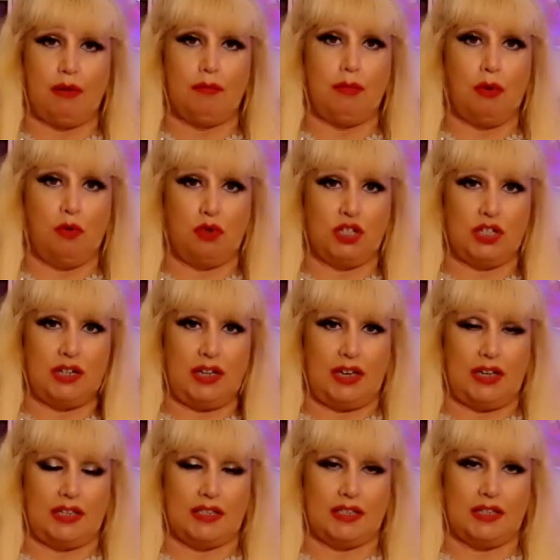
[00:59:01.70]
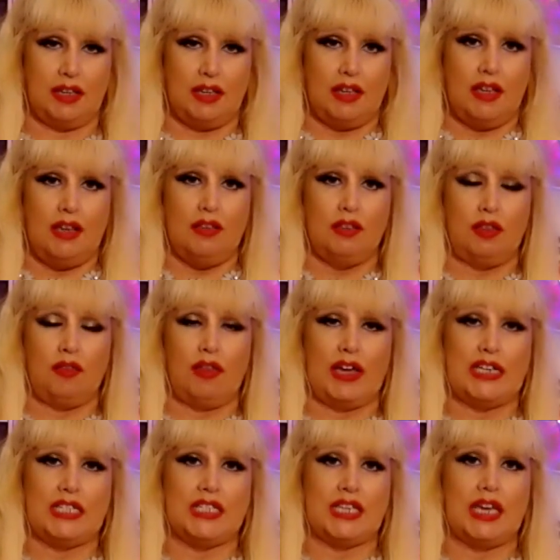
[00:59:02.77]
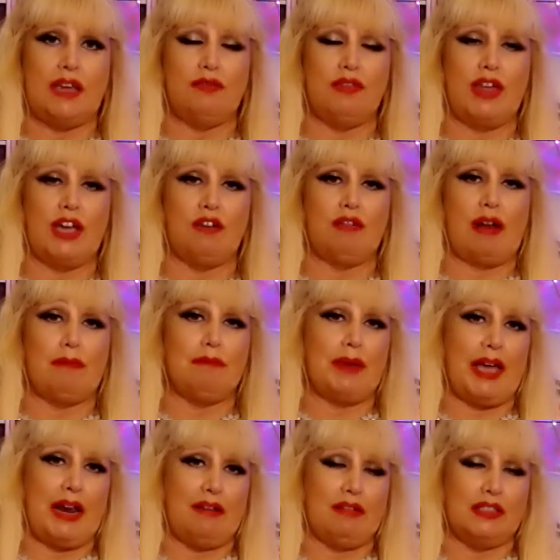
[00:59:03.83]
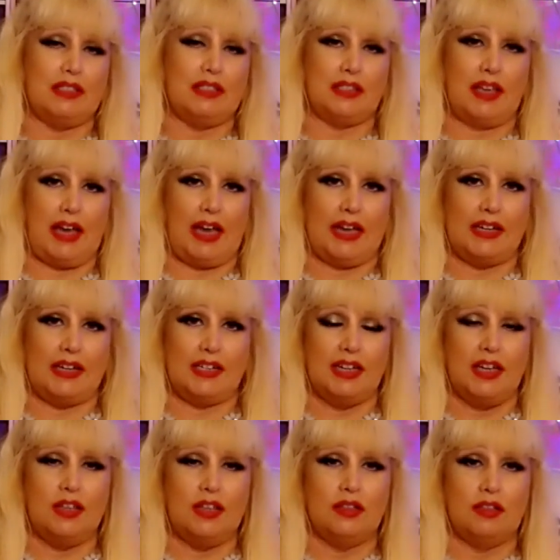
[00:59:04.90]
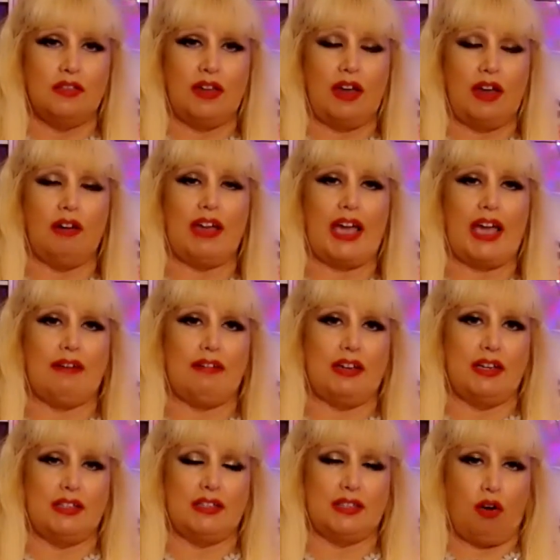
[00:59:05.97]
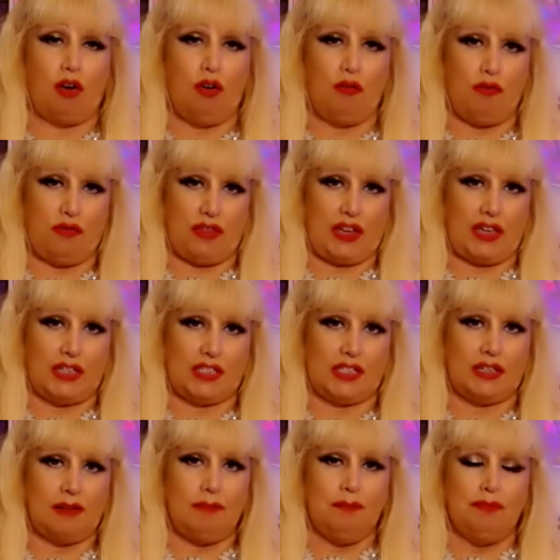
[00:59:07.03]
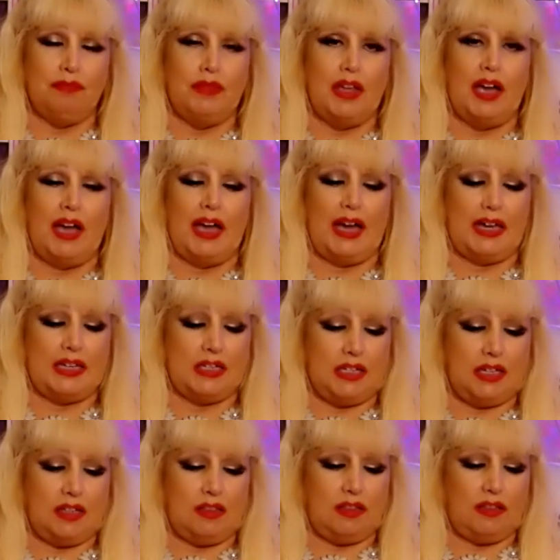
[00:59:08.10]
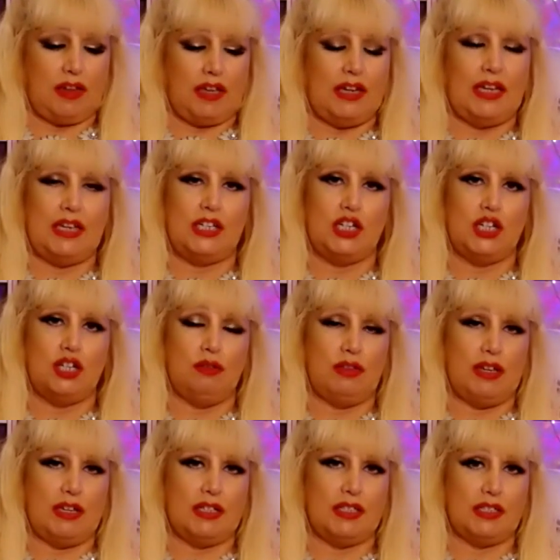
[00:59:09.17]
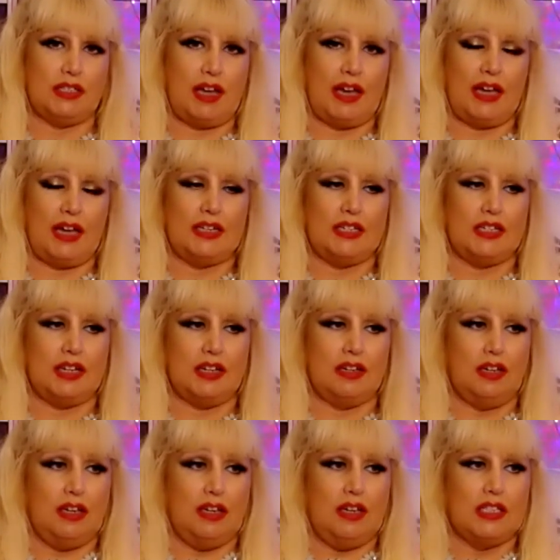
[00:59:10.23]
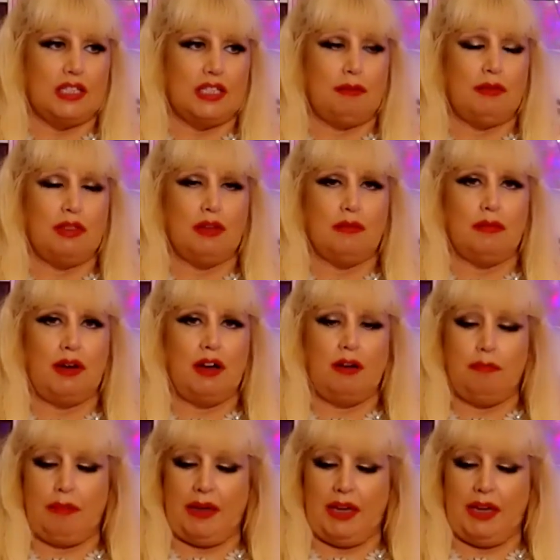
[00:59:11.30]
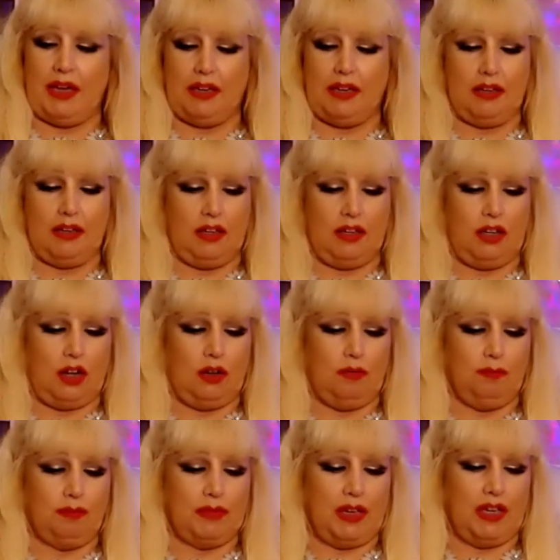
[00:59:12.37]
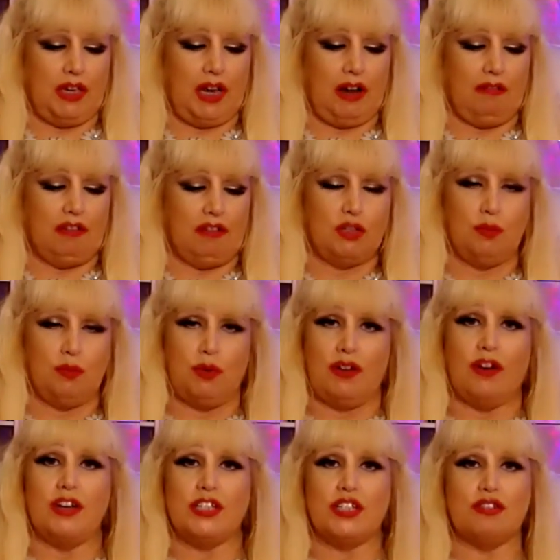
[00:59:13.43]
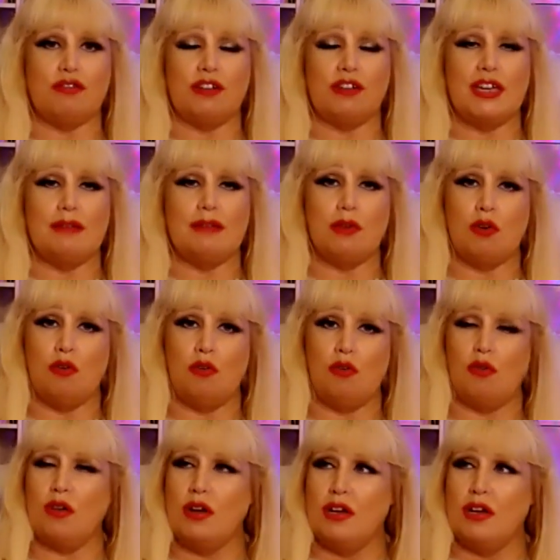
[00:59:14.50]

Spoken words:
important it is that they save their grandparents and that they are carriers of this, and that they need to do this. And some of them are being, you know, encouraged with ice cream or